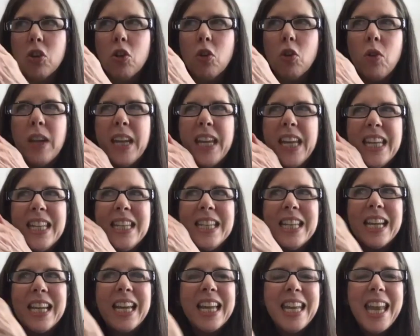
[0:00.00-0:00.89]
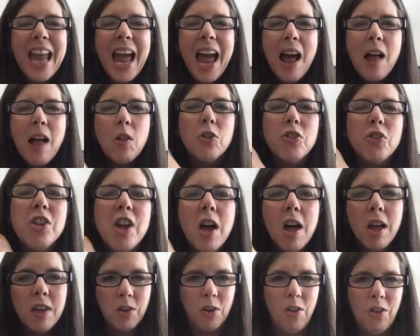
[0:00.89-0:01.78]
little hidden canal or
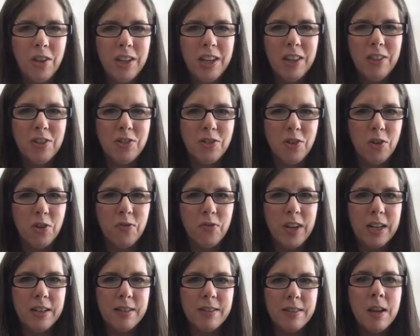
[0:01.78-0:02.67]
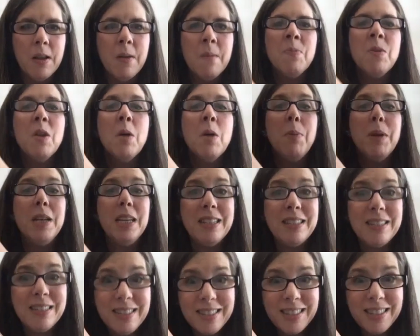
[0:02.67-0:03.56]
tunnel in the cervix. But
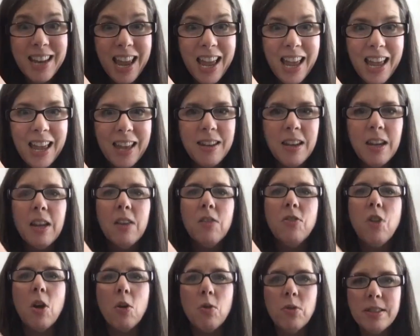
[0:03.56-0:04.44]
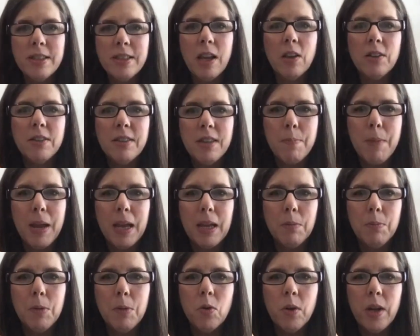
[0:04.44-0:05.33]
instead, those cells that make
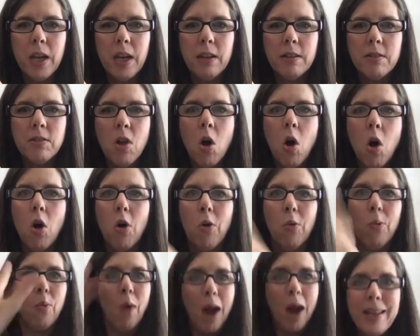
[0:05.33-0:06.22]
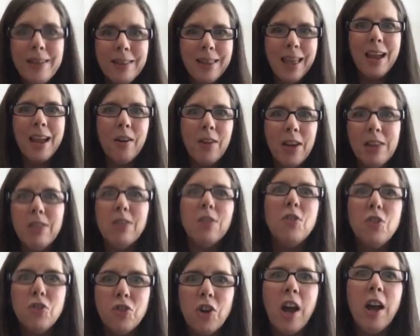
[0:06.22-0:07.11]
mucus are right there in the
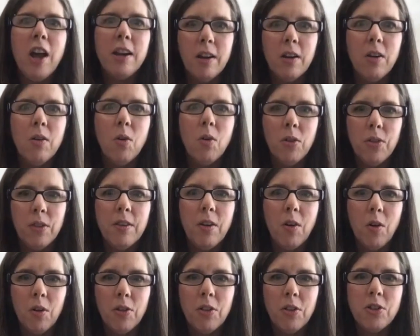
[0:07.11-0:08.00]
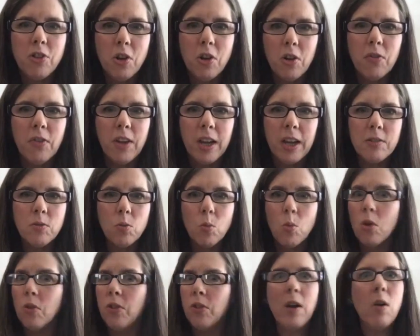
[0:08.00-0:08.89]
vagina on the cervix.
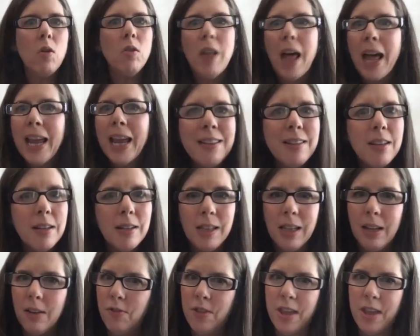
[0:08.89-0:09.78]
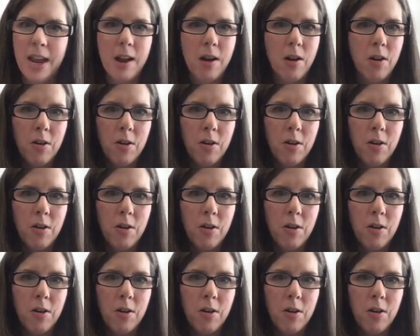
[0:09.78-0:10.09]
Well, they don't like to live there.